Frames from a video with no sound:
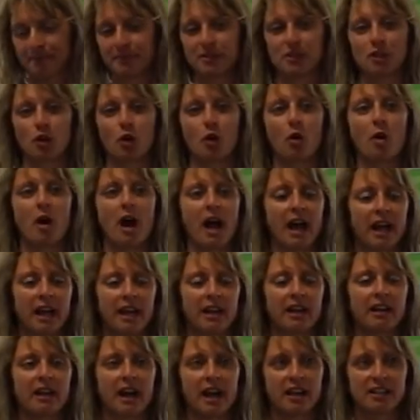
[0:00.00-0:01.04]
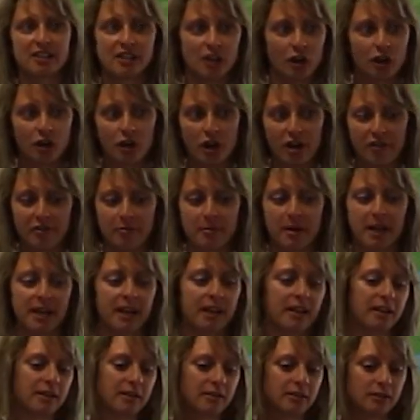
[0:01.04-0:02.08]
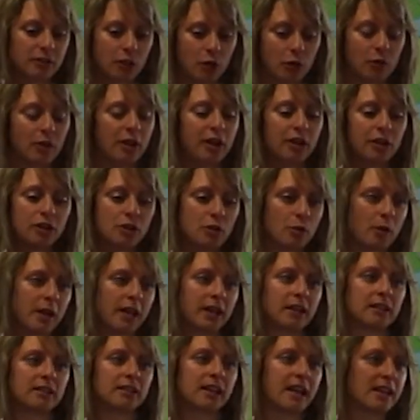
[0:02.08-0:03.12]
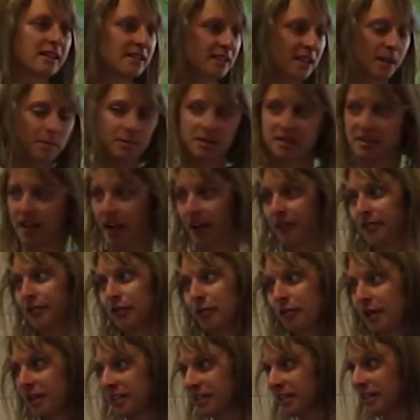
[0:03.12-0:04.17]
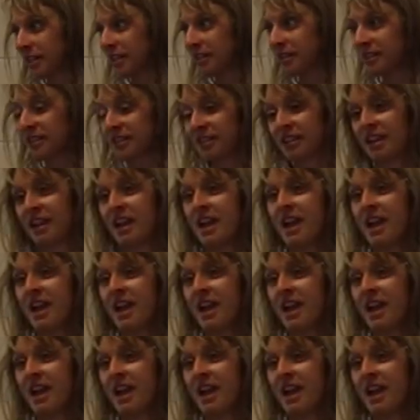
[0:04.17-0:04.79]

So I, I started off my career doing landscape design for residents,